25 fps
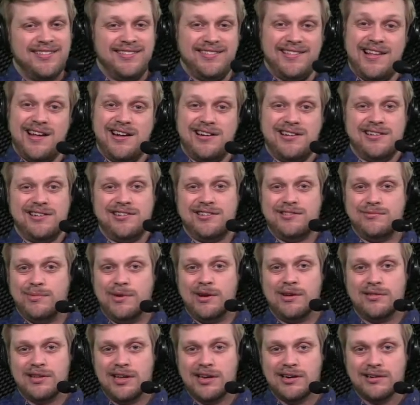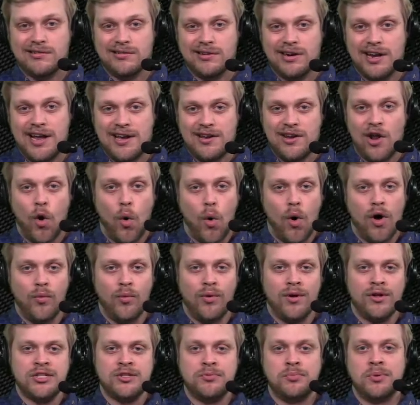not going to smell that great. No one
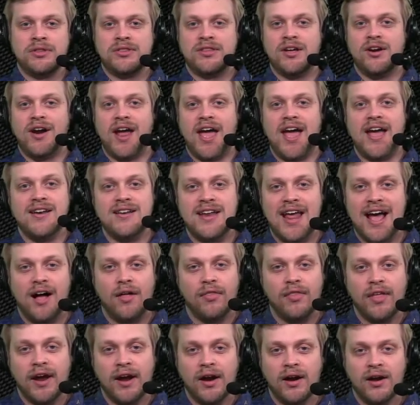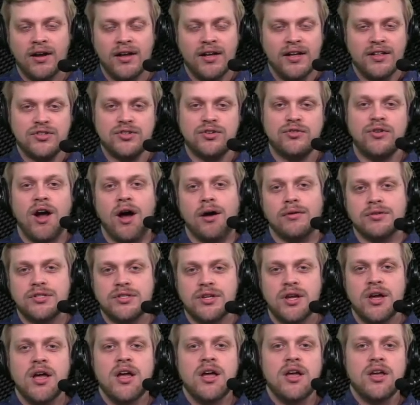wants to put their head down there. It's
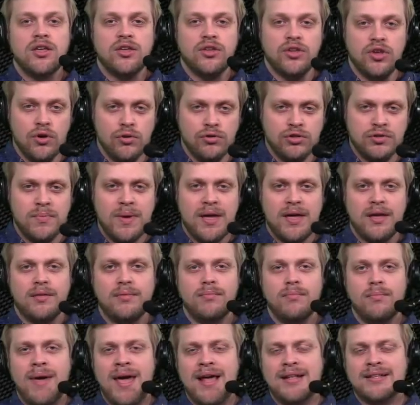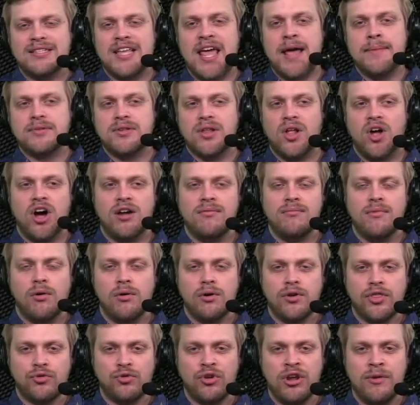gross. Use Ma- Manscaped's
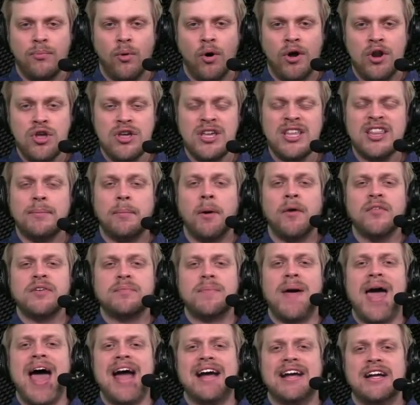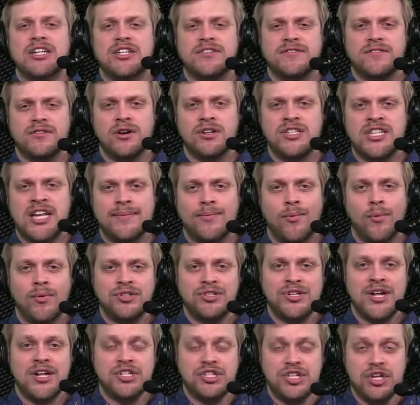Lawnmower 3.0. You can get the perfect package, for example,
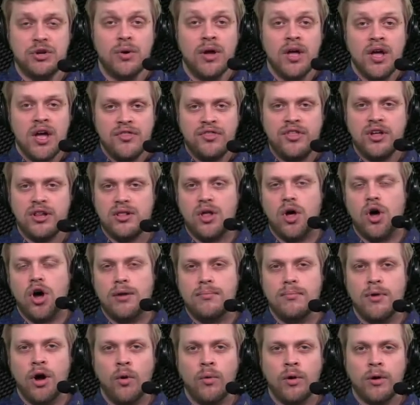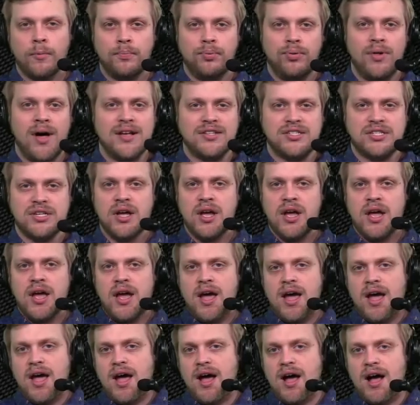which gets you the lawnmower plus
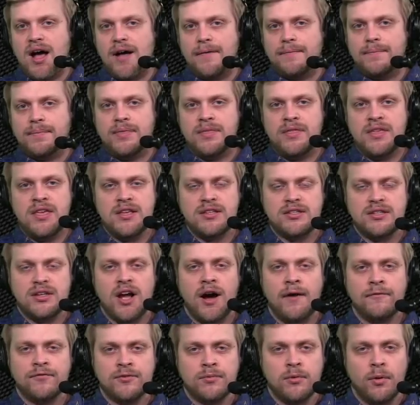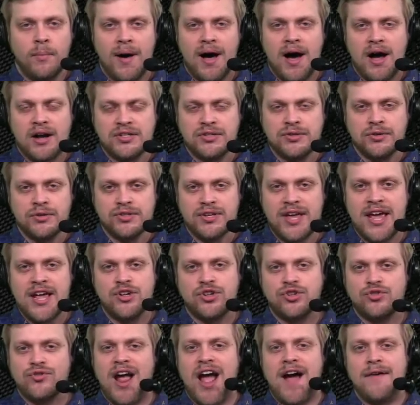uh, these comfortable boxers, a
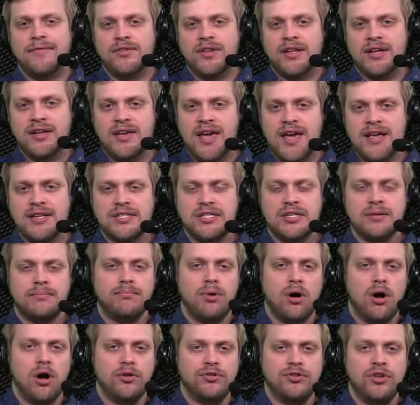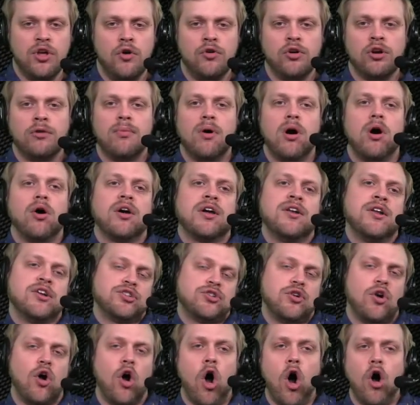traveling case, some ball toner, ball
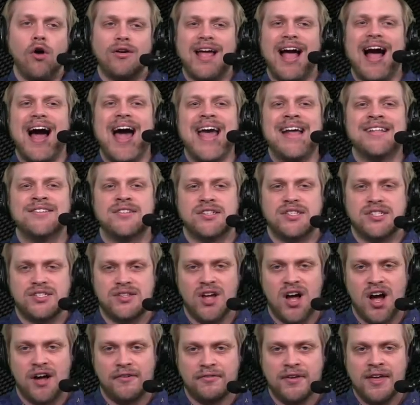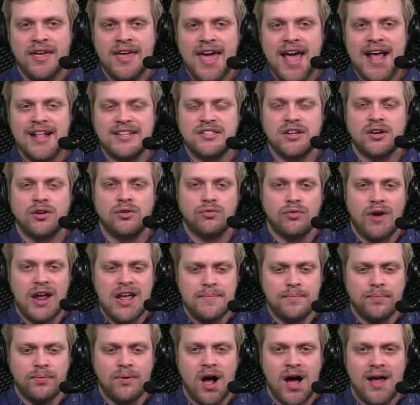conditioner, all kinds of stuff. It's a
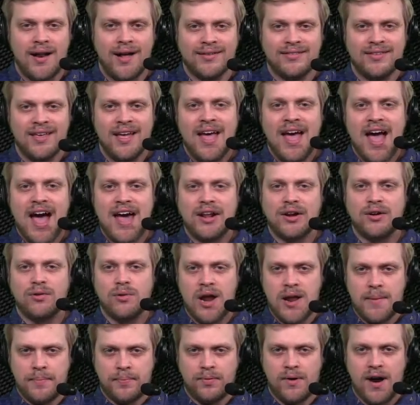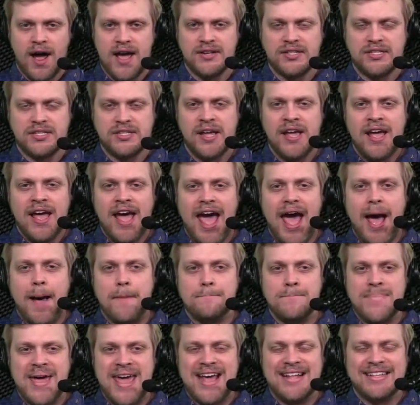great product at a great price at
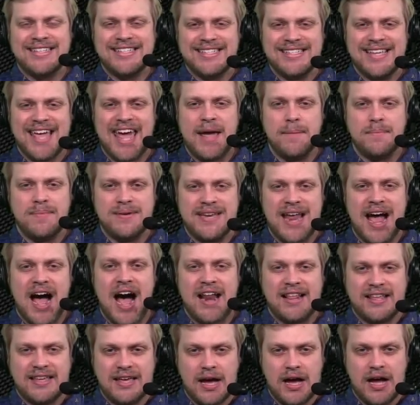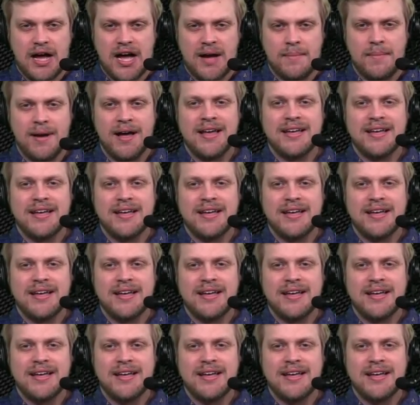manscaped.com